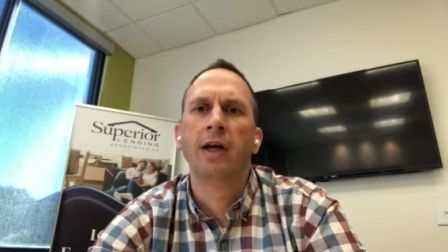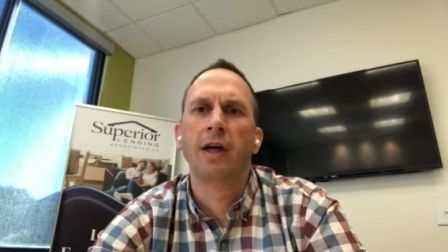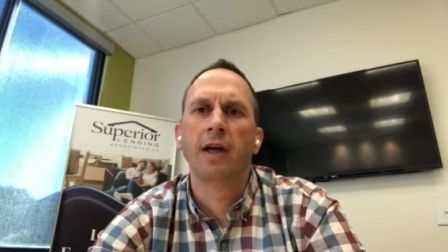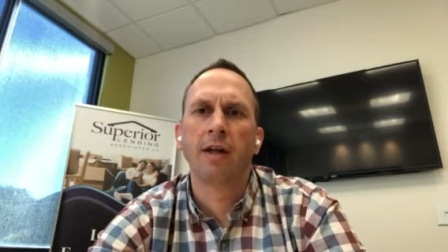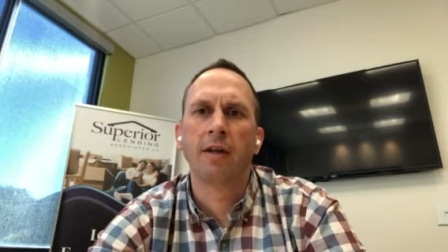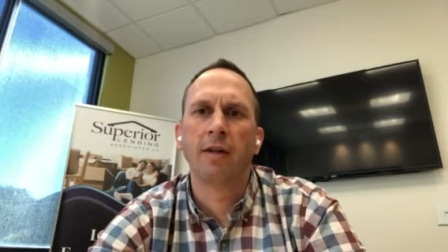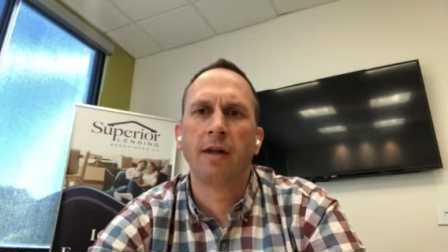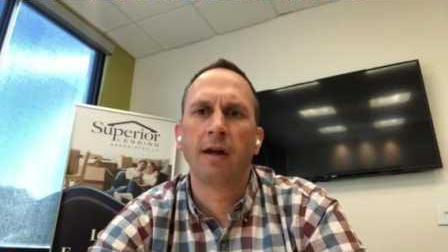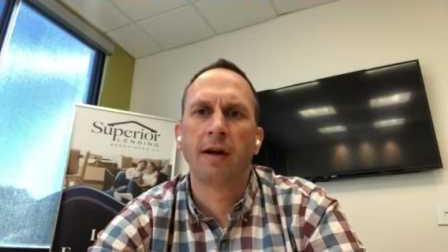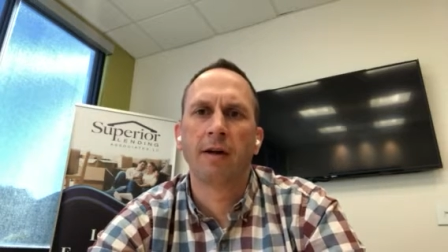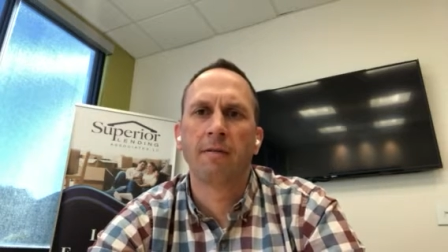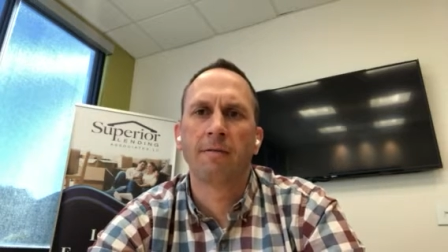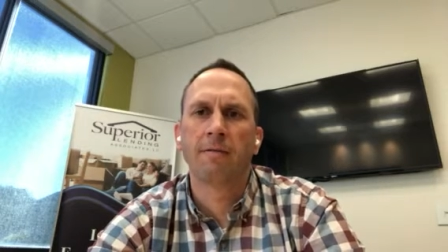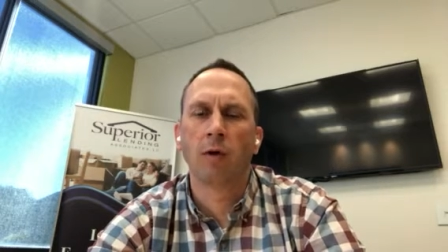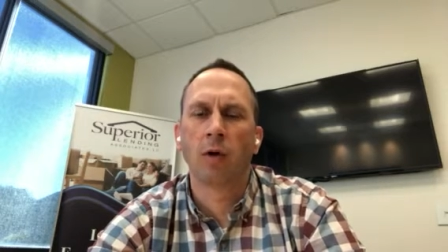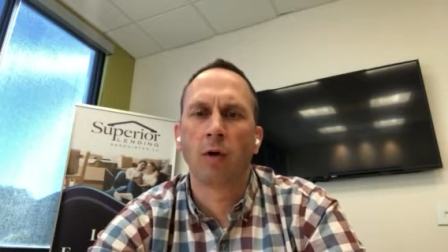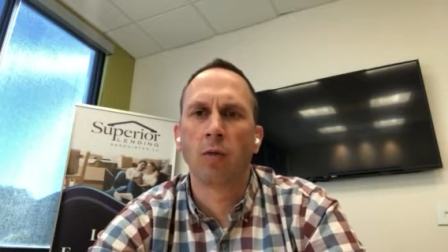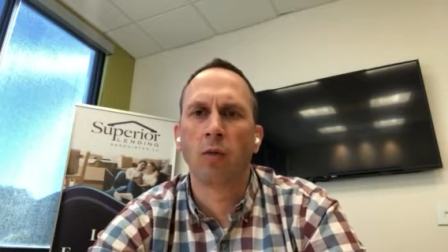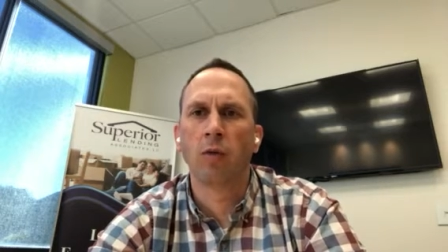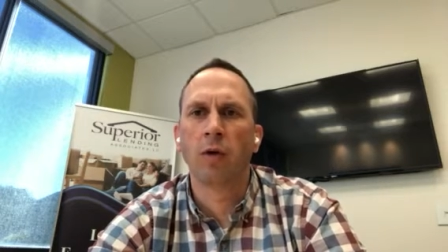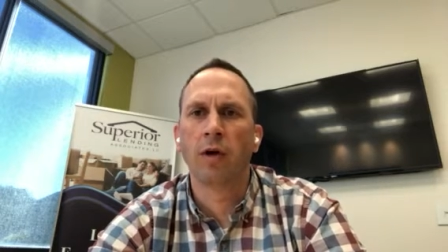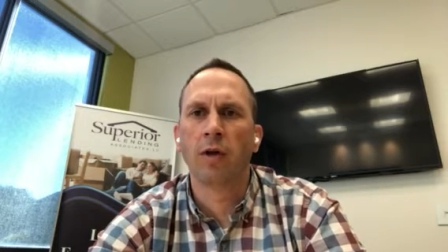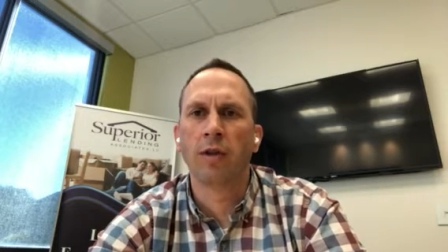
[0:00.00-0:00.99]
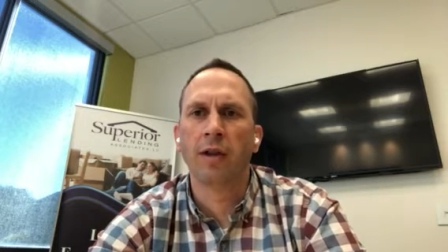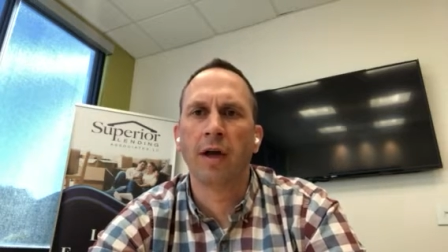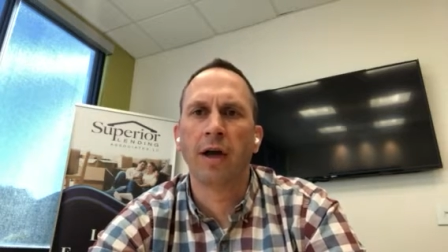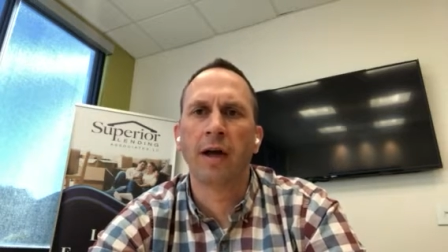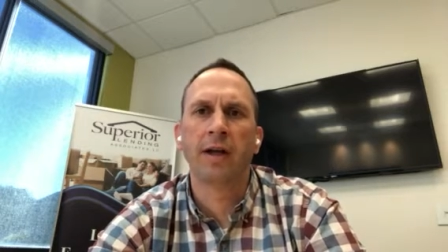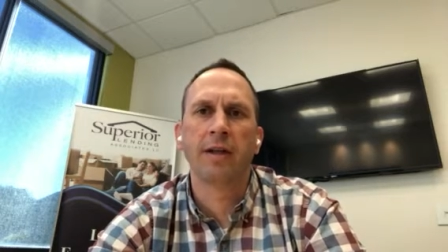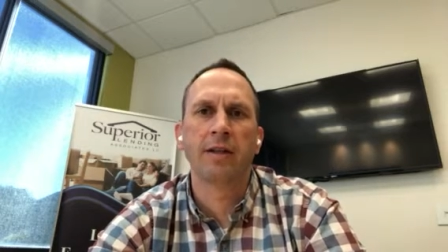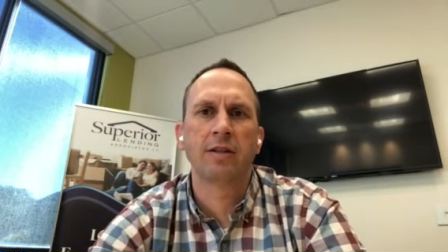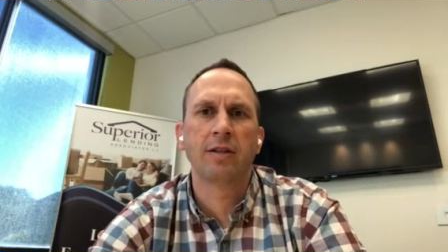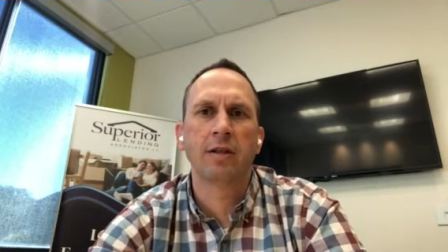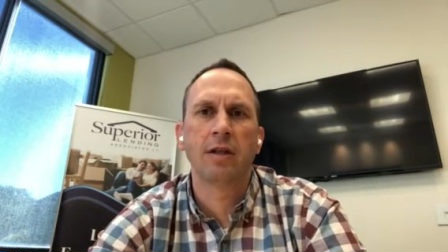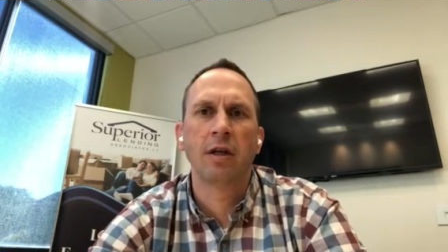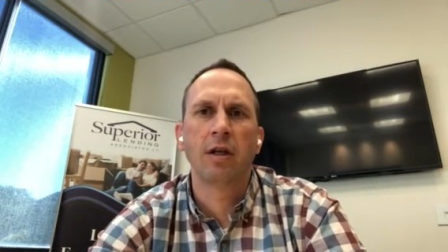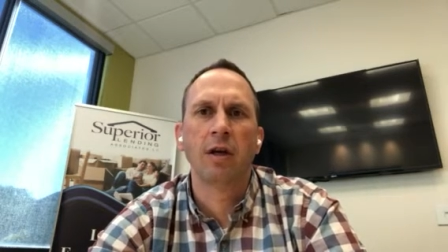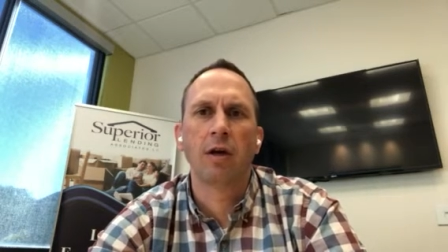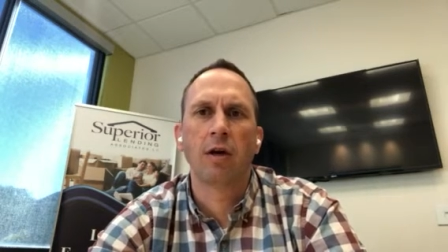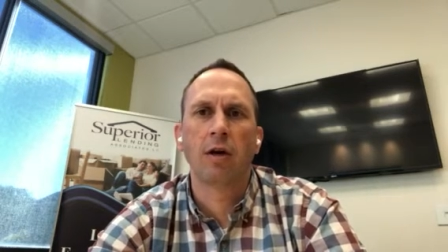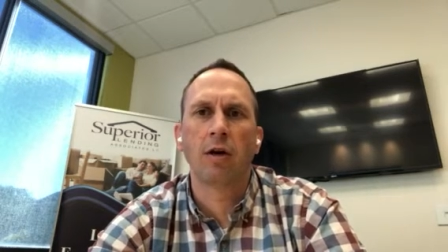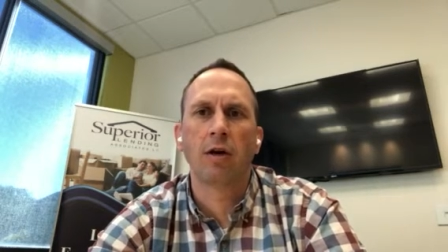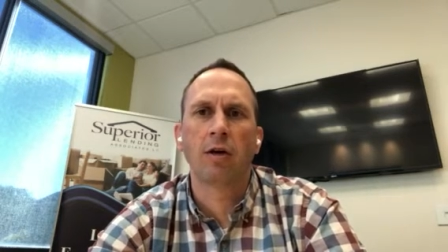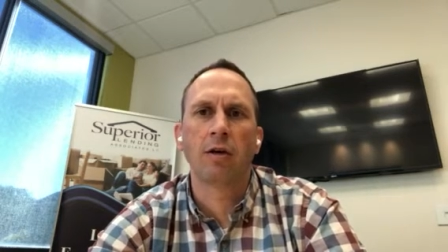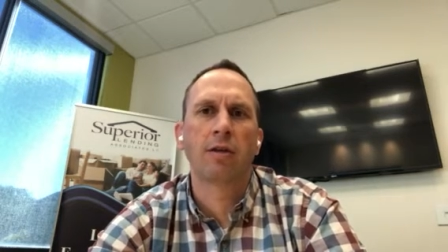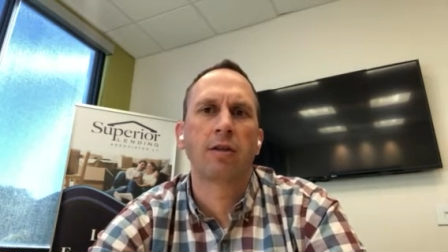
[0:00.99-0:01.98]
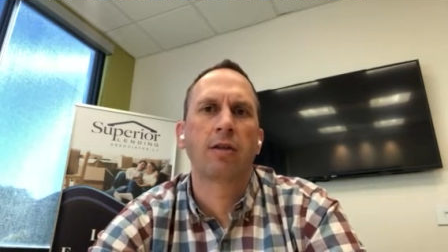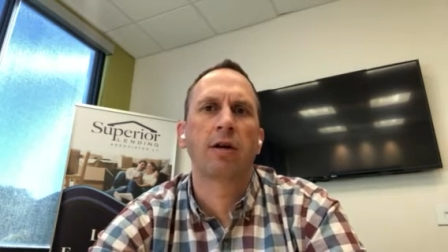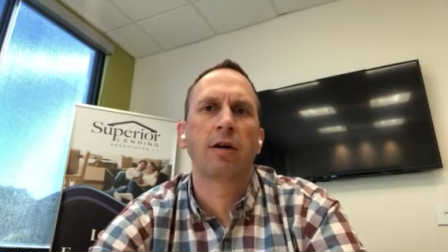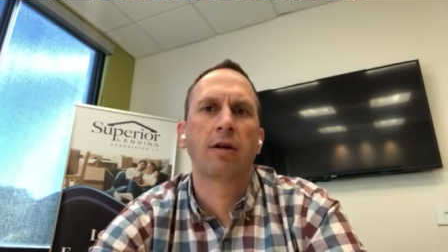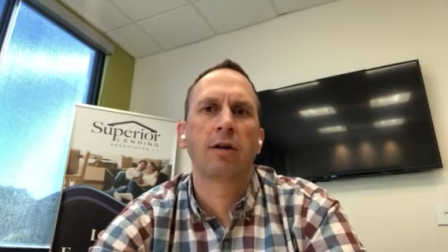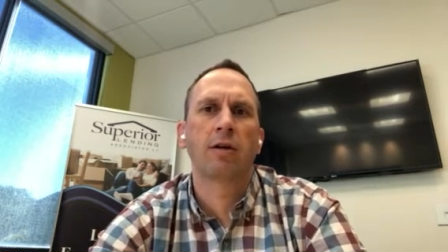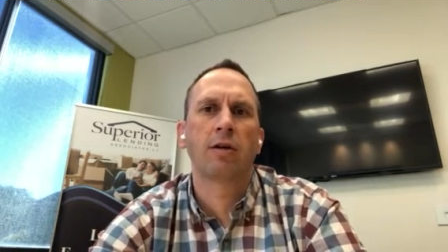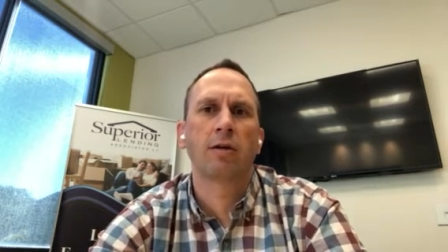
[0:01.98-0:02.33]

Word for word: and therefore will not hurt their